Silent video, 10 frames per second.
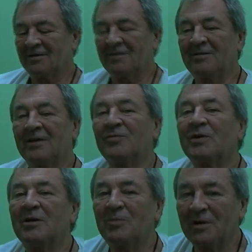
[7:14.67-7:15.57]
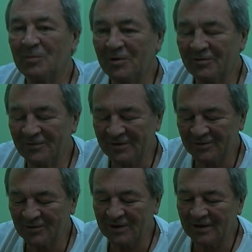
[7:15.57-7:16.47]
And thanks for keeping it brief. It's
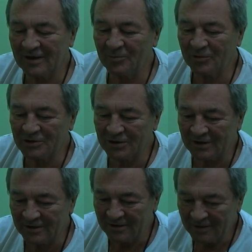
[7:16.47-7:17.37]
great. I appreciate it.